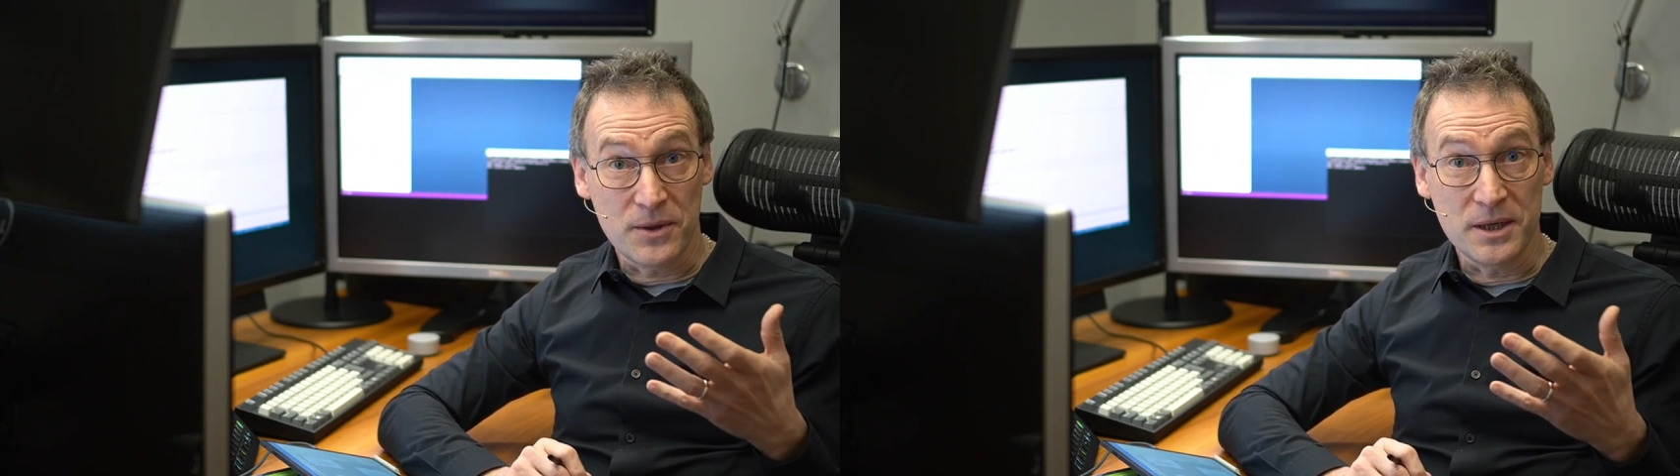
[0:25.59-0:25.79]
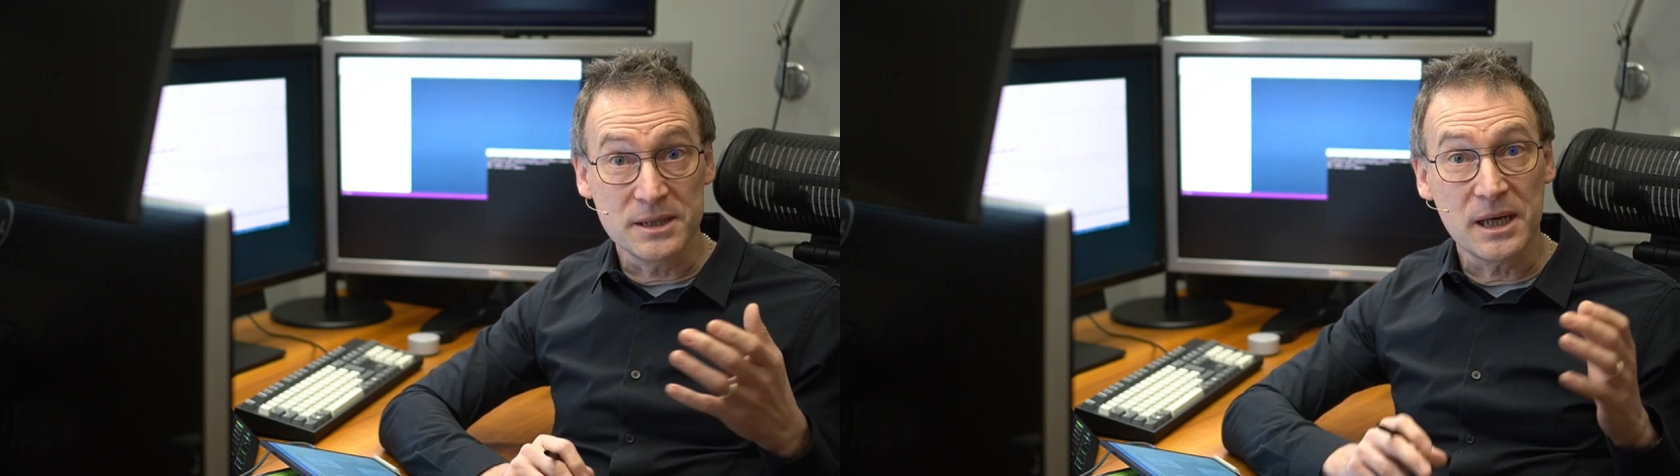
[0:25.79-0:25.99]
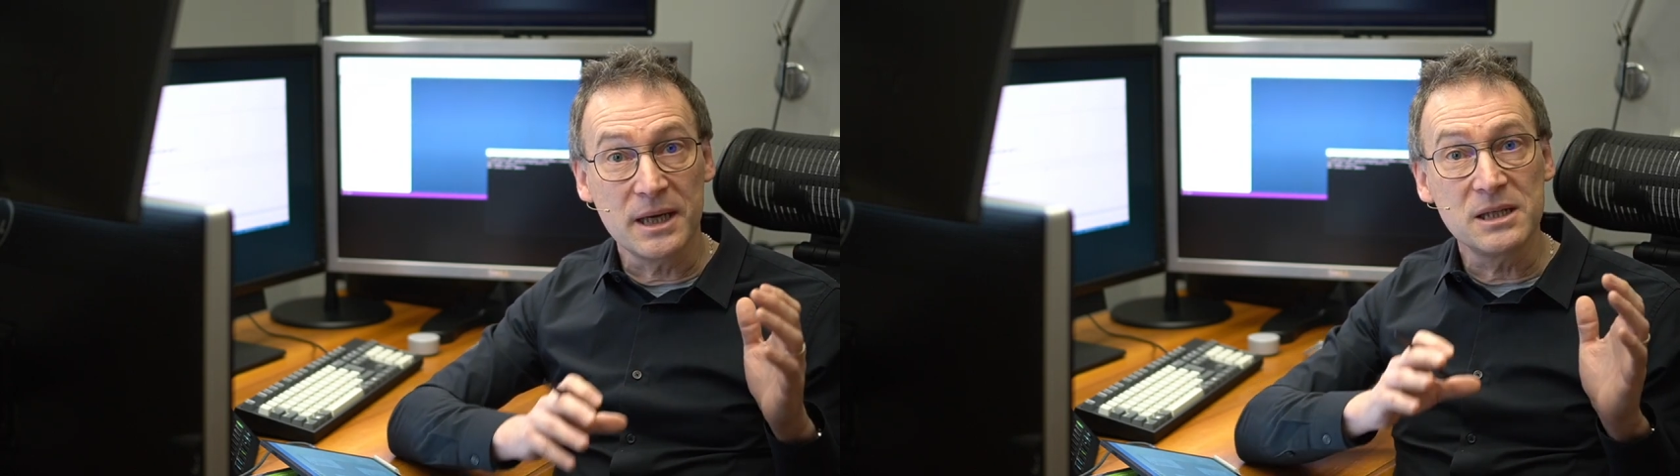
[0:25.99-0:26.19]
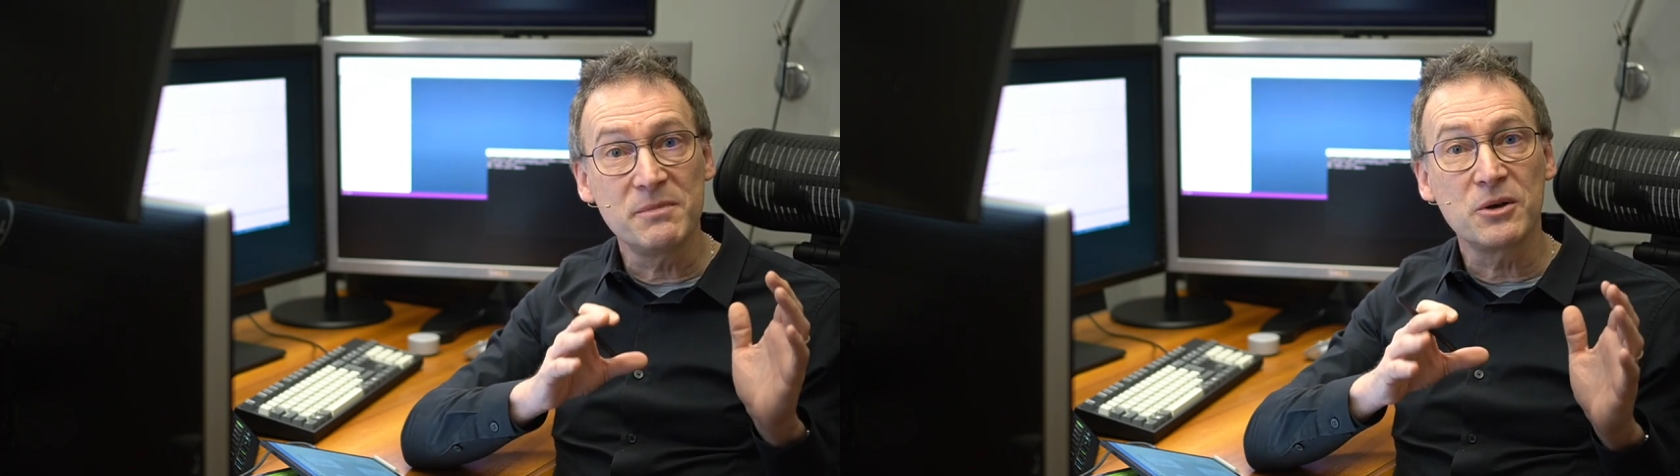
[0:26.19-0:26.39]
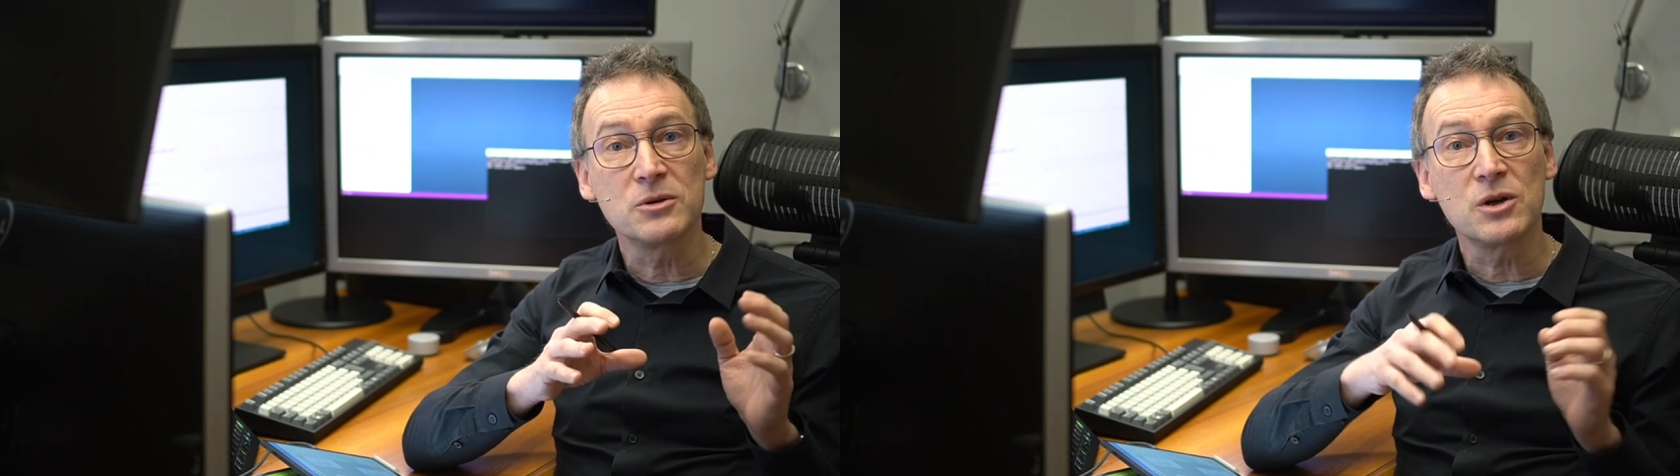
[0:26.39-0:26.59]
this is
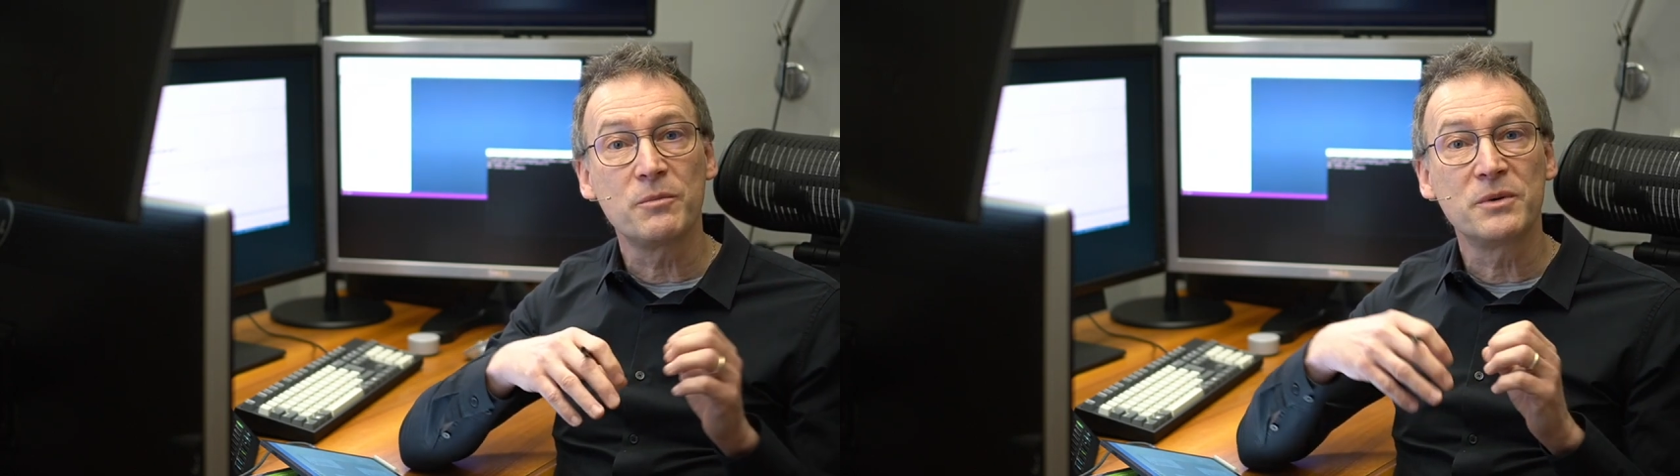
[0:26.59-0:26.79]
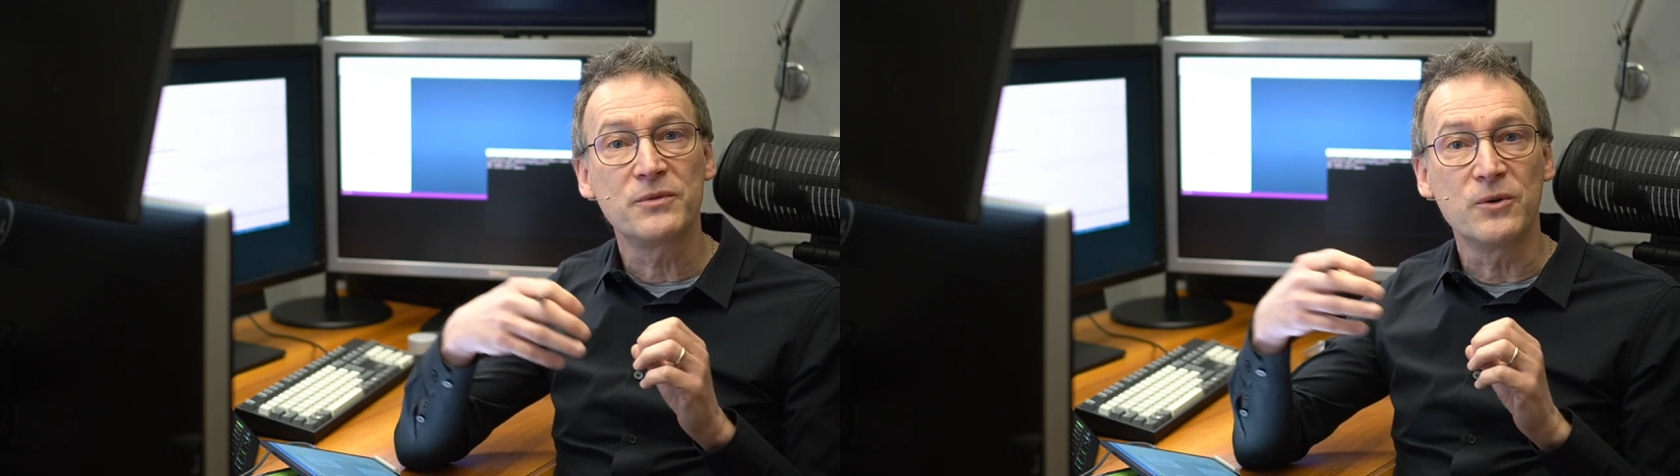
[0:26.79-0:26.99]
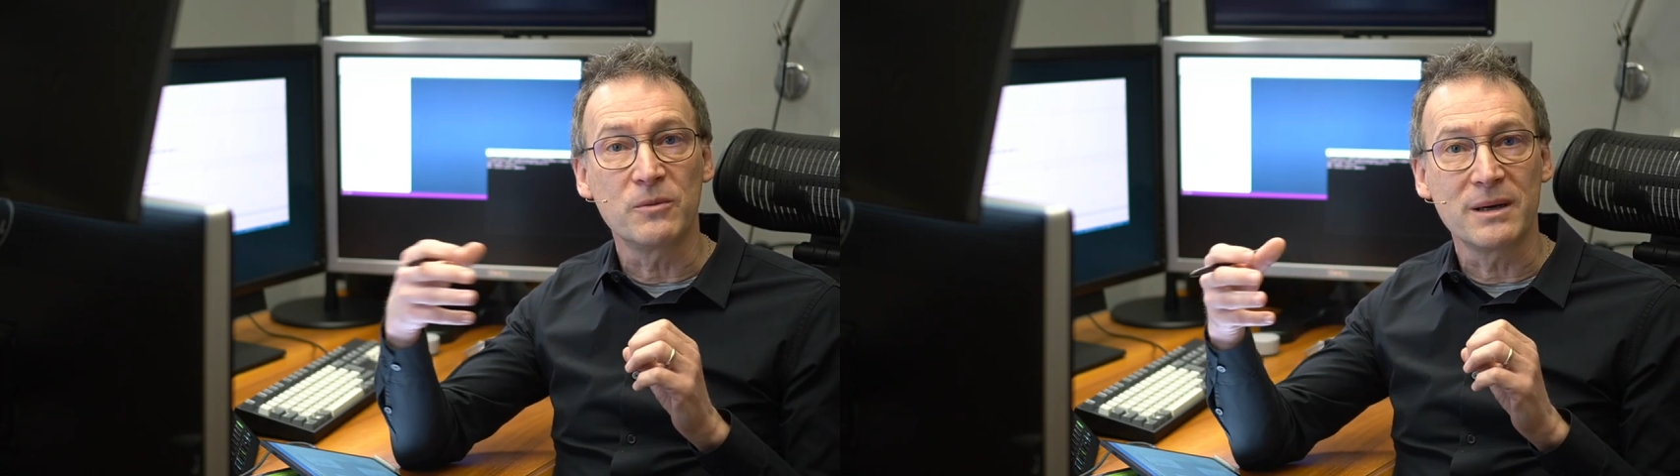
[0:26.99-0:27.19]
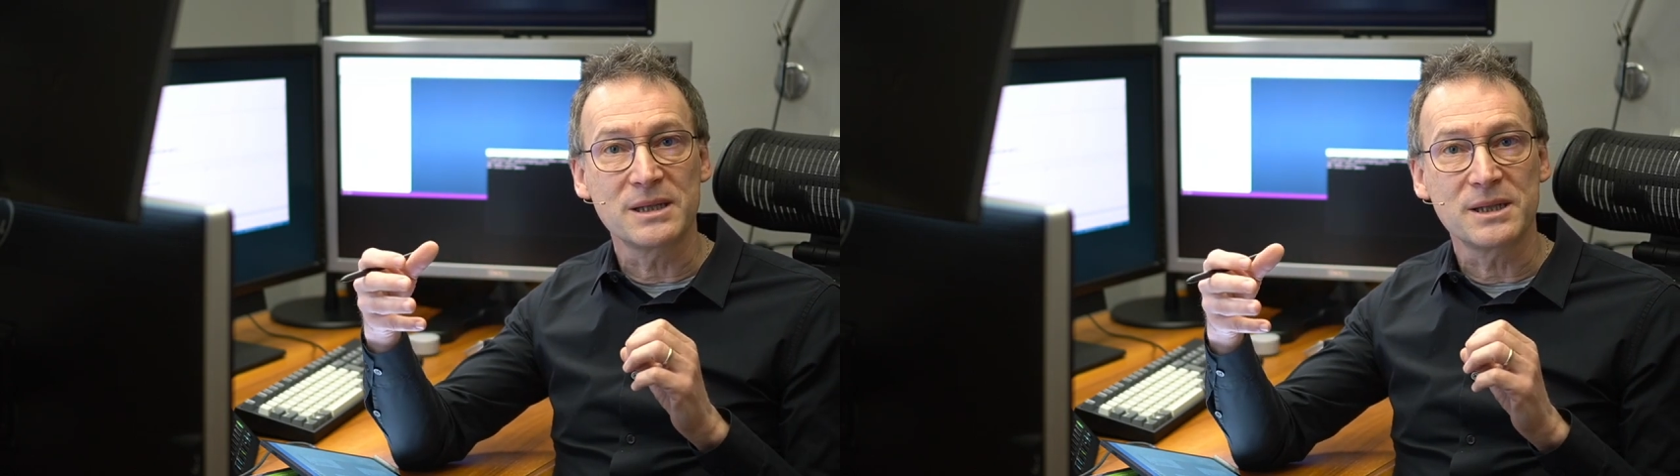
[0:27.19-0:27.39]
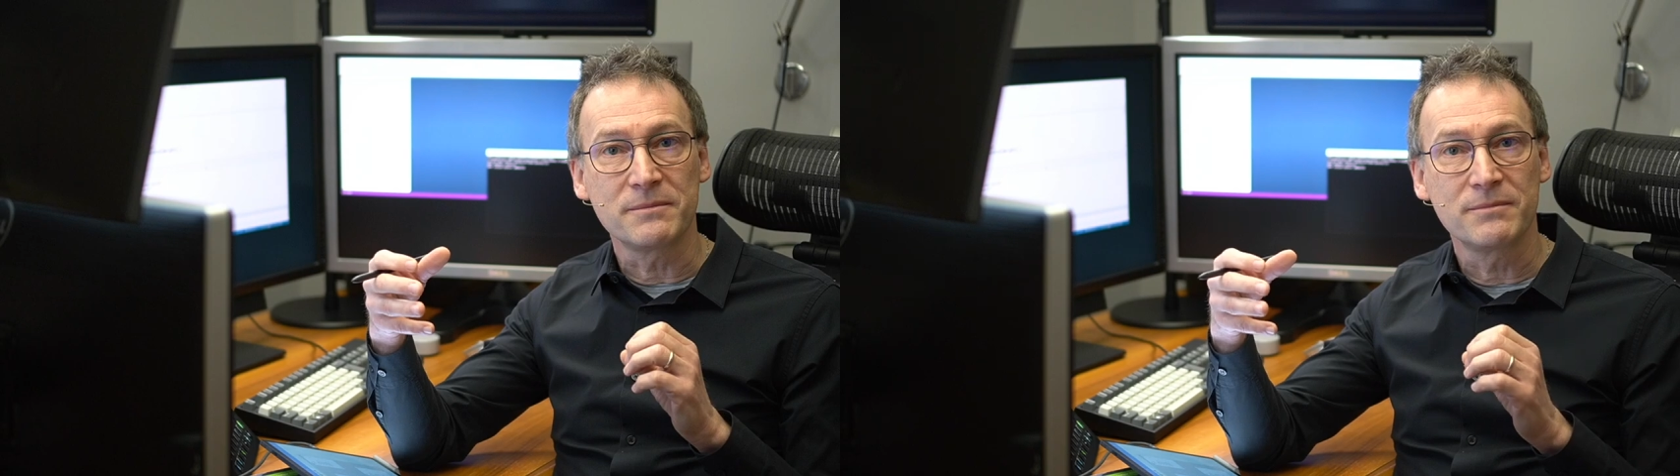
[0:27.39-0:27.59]
because of
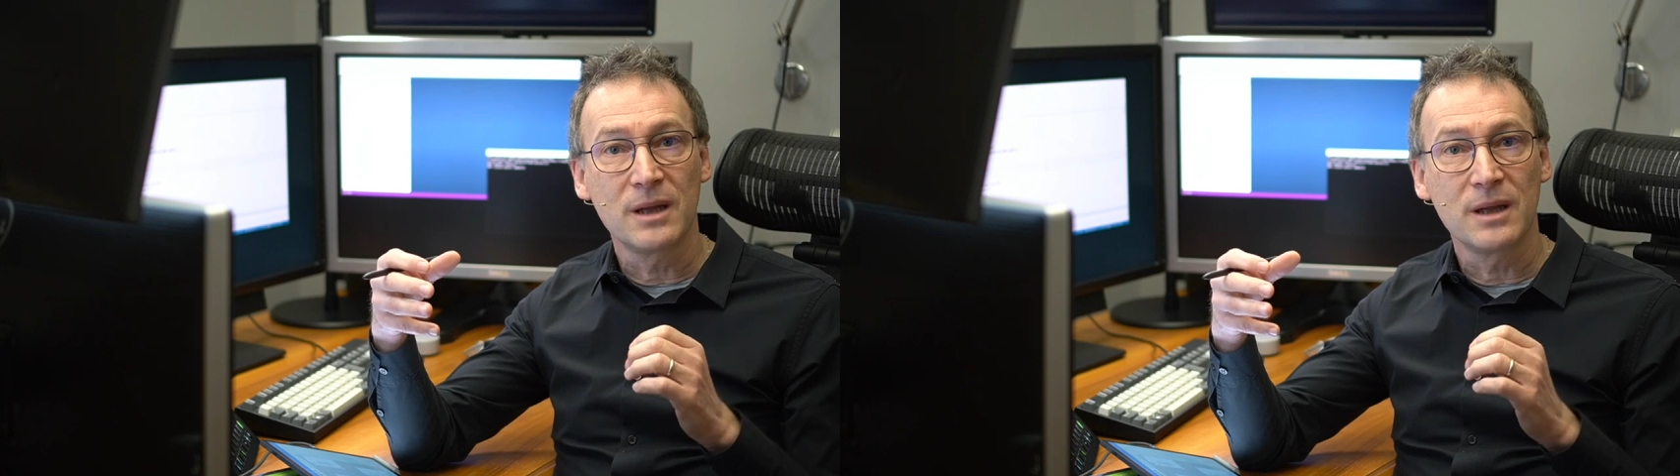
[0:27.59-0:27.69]
performance.